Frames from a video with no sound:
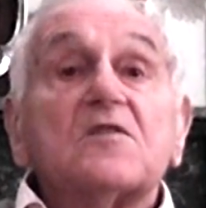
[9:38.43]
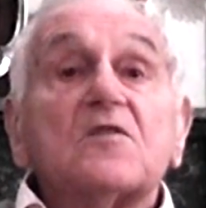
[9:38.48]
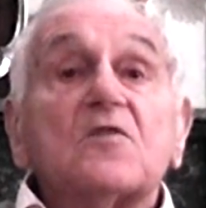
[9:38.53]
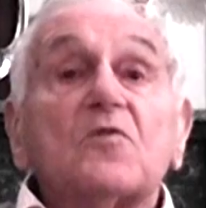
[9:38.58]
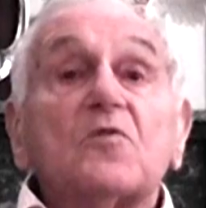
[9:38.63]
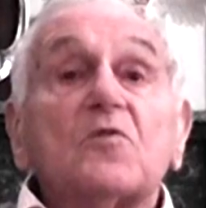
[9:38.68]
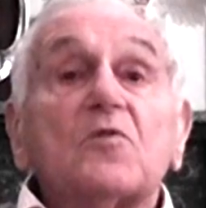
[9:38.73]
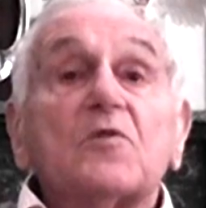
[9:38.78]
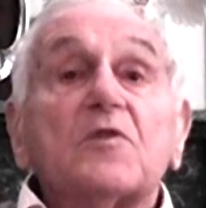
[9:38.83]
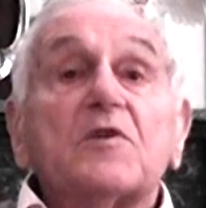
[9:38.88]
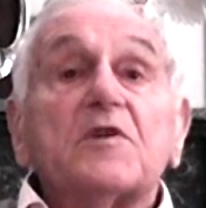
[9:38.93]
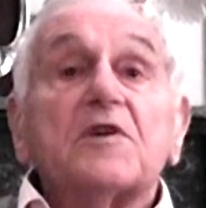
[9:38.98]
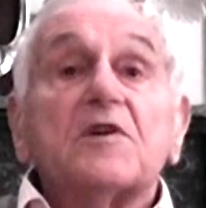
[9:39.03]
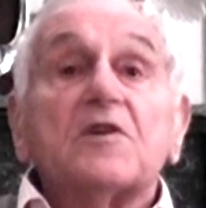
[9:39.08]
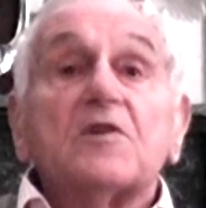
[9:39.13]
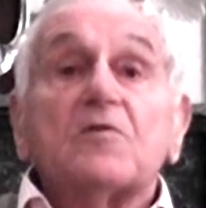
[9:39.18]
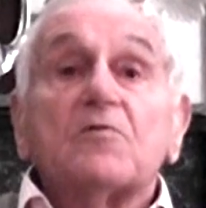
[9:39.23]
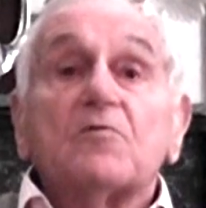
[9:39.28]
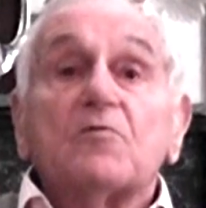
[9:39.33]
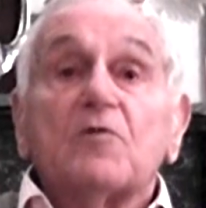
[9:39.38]
all
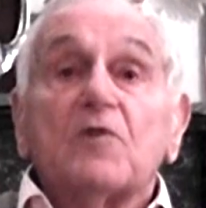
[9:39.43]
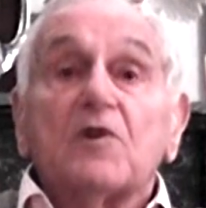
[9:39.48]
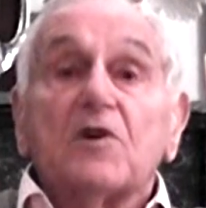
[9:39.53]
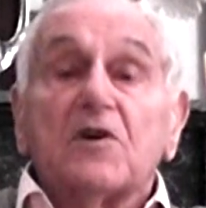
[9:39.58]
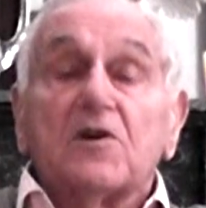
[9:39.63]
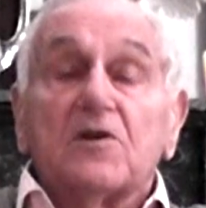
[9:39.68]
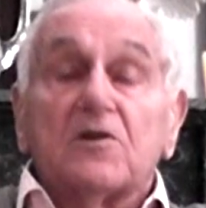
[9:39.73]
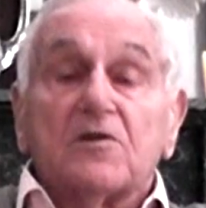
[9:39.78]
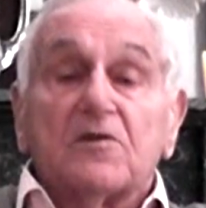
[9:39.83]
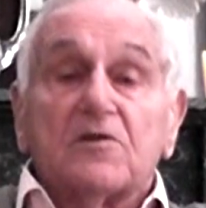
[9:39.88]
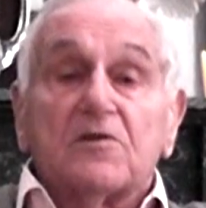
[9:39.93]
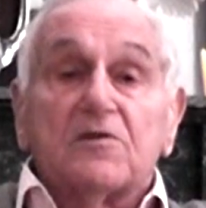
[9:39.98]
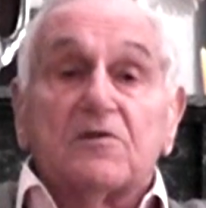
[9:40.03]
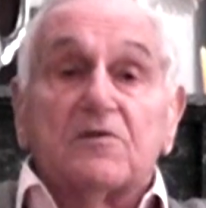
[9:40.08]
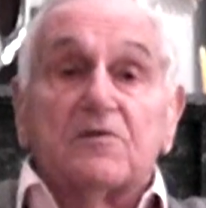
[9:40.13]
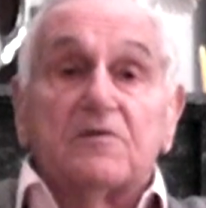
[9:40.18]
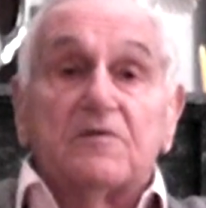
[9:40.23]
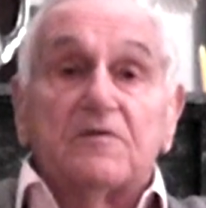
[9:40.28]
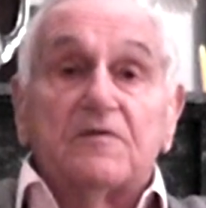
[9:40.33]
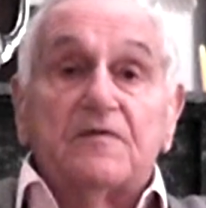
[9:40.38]
in a
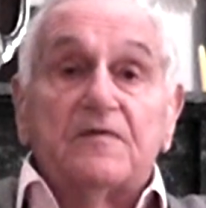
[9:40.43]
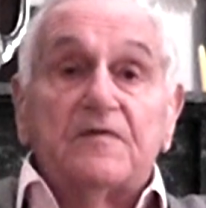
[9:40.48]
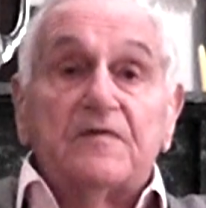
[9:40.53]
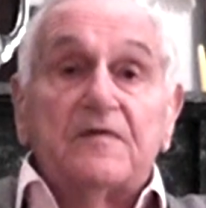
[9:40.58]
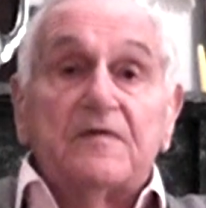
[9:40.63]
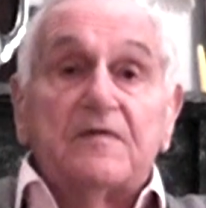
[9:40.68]
row.